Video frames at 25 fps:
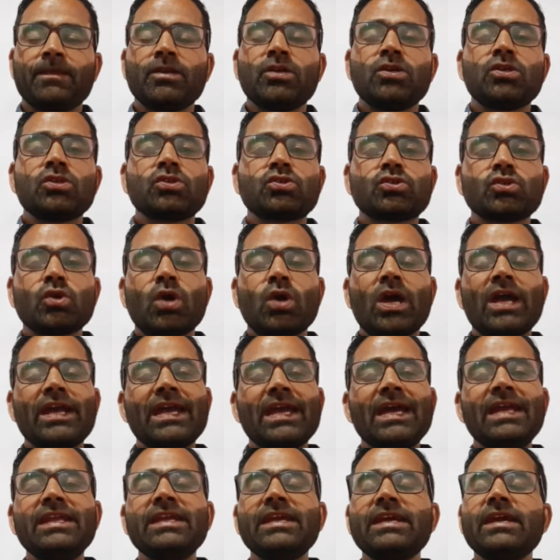So
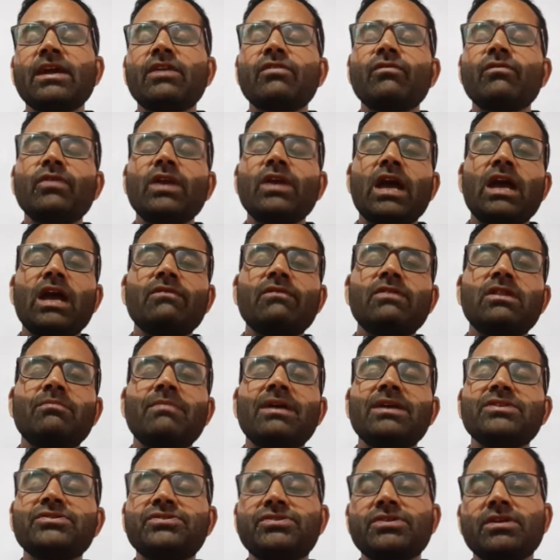again here I will
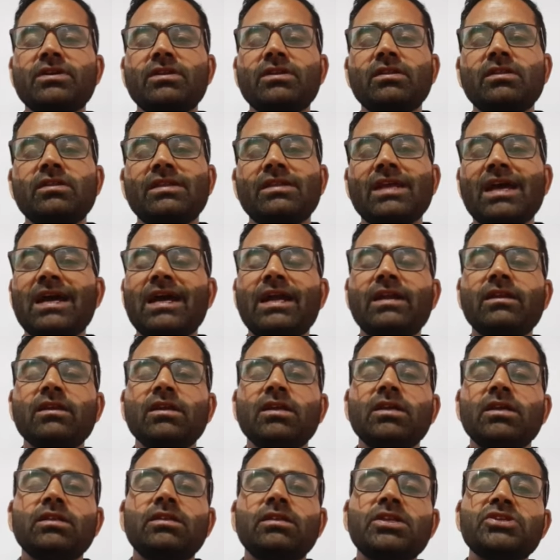mention that
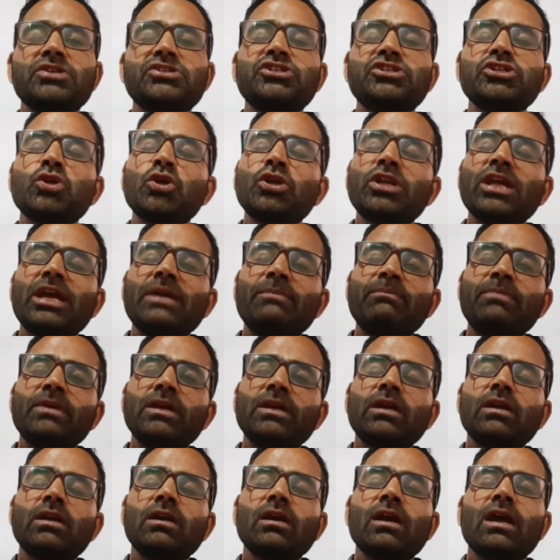the
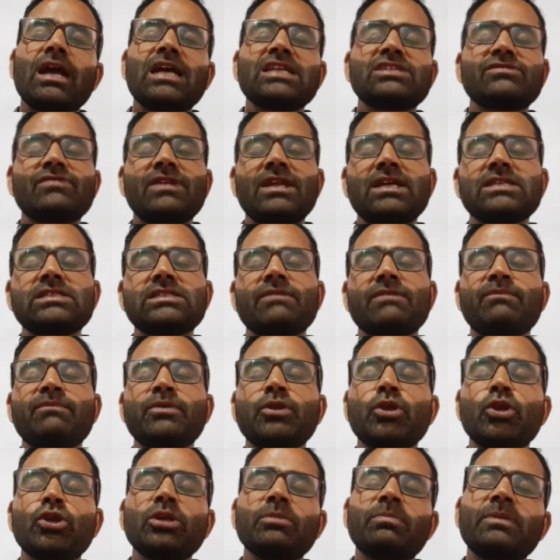genotypic as well as the
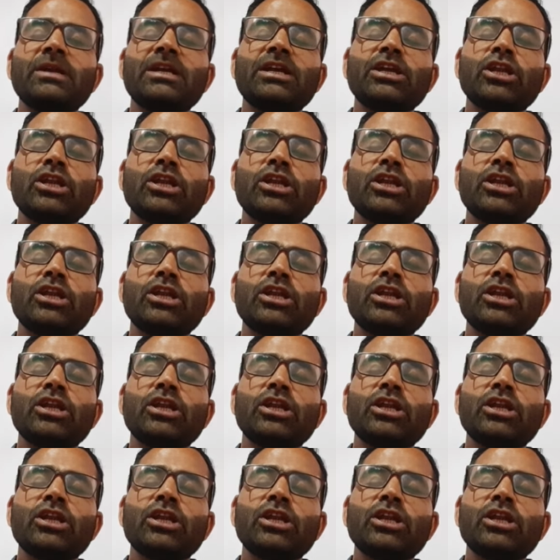phenotypic